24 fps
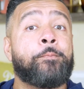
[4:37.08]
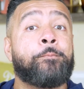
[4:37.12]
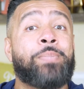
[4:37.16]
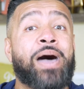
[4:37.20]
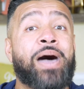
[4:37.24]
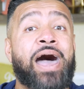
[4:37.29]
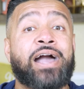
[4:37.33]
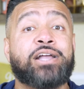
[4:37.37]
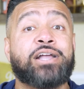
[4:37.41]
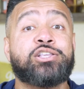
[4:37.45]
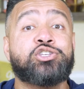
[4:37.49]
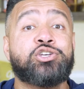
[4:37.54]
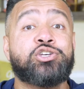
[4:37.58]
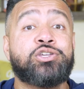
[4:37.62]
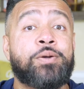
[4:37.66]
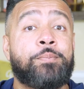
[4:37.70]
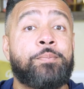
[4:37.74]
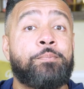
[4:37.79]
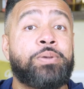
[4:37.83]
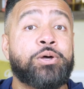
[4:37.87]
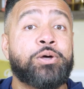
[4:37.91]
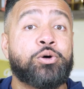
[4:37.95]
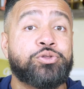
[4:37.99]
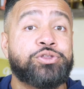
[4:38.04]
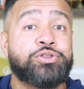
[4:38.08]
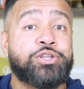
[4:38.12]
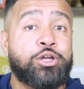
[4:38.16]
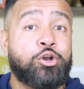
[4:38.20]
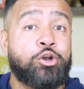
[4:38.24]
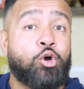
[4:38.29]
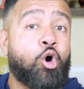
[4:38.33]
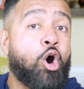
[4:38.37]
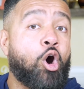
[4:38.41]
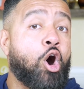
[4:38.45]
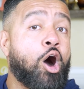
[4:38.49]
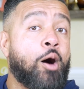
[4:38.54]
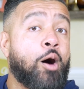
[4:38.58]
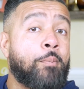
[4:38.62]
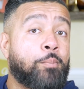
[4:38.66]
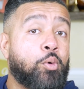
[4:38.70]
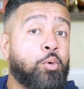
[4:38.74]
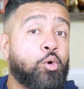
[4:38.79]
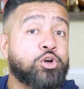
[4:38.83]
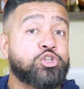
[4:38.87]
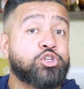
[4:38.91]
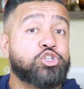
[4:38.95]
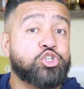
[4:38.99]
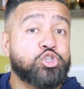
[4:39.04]
back to the built-in or
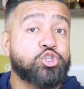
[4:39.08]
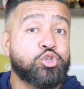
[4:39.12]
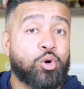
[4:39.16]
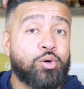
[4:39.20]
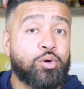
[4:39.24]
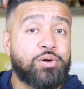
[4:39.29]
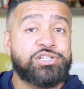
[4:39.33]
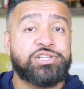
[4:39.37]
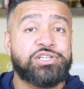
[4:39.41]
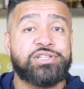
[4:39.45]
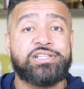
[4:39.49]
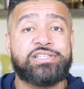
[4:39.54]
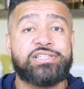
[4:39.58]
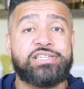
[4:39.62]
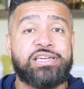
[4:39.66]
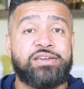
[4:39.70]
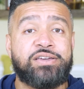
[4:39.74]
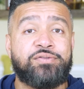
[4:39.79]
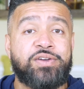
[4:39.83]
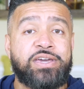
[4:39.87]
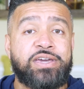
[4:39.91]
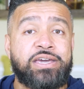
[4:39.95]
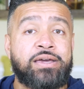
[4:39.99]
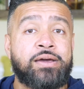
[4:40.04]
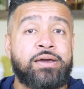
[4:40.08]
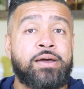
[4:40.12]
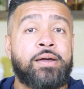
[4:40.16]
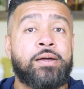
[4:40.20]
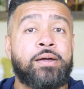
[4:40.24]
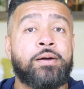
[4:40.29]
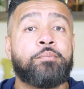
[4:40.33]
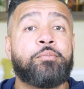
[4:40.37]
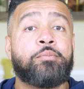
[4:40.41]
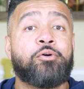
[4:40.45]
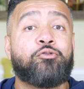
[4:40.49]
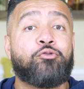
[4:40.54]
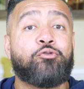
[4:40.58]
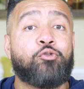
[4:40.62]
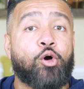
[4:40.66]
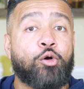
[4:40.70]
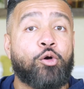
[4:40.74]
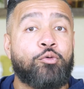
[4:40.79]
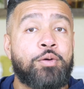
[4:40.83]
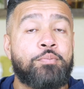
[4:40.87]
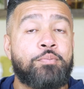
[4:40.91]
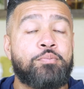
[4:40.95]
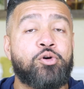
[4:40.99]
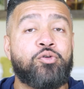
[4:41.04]
onboard storage of the TV
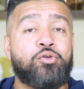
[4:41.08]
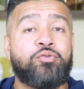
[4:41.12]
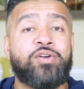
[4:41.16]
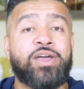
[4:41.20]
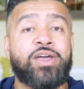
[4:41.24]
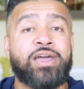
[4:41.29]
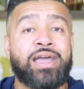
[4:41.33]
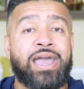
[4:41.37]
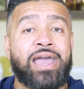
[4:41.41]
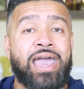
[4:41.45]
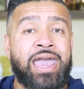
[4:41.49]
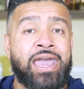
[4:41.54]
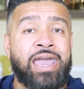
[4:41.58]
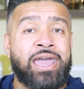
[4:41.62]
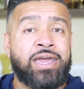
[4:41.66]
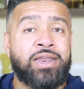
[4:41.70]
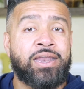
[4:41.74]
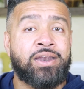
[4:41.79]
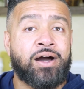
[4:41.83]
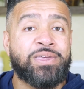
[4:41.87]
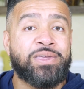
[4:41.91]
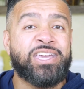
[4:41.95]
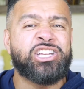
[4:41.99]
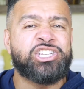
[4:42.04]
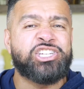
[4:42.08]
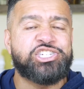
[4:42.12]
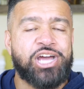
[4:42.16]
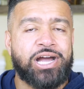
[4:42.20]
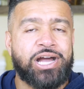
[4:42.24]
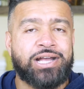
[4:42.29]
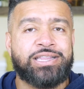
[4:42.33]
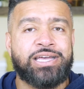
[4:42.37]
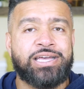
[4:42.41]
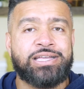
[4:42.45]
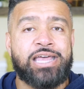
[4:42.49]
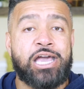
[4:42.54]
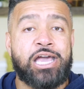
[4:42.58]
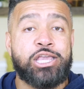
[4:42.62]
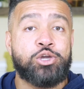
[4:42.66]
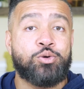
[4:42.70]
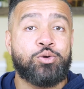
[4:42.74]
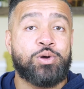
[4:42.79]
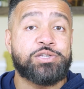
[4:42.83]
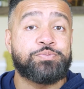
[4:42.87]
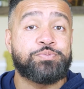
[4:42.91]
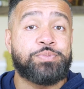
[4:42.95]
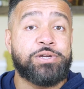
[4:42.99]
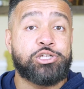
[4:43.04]
before removing and ejecting that
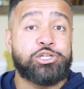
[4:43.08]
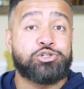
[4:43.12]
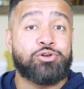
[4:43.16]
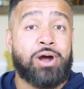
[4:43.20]
USB